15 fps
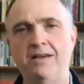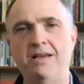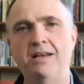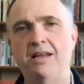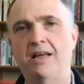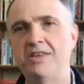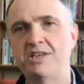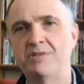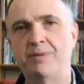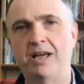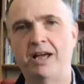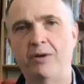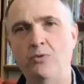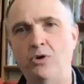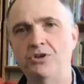Now, this
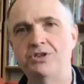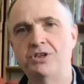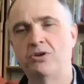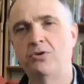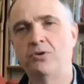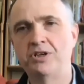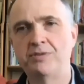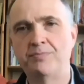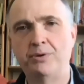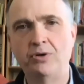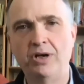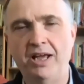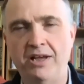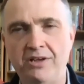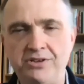plan was, according to Paul
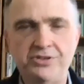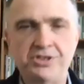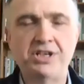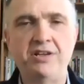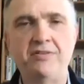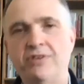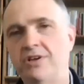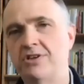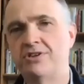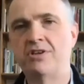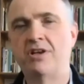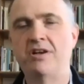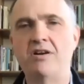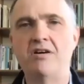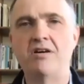here, do you see verse
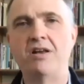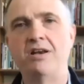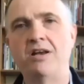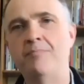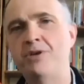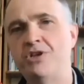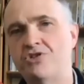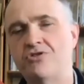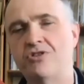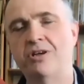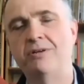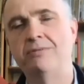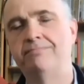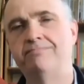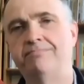9, a
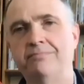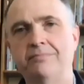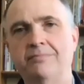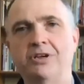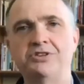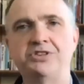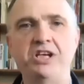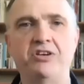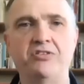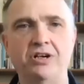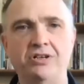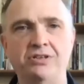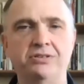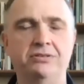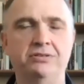mystery, a
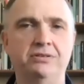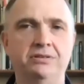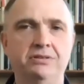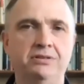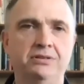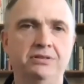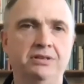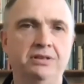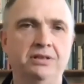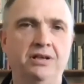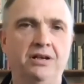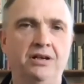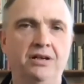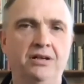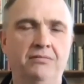secret,
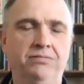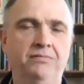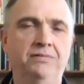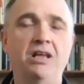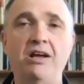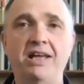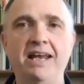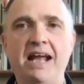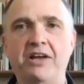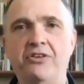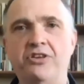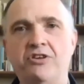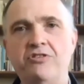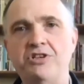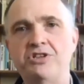like an
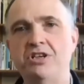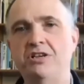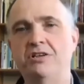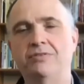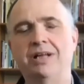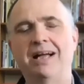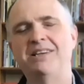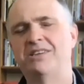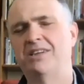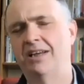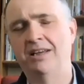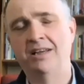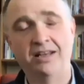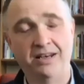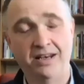Agatha Christie novel. Actually,
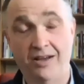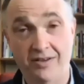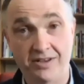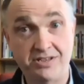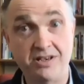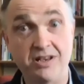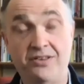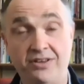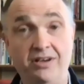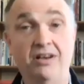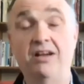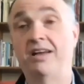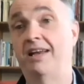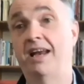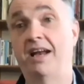no, it's nothing
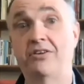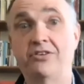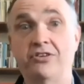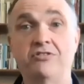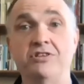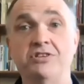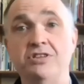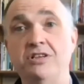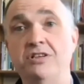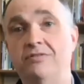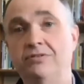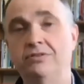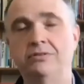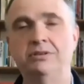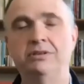like an Agatha Christie
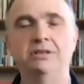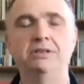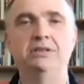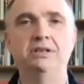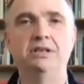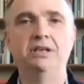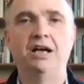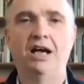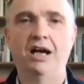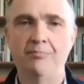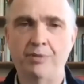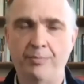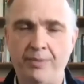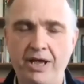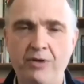novel,
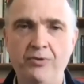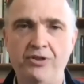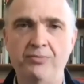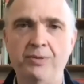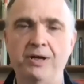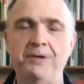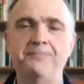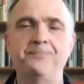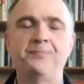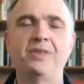but bear with me.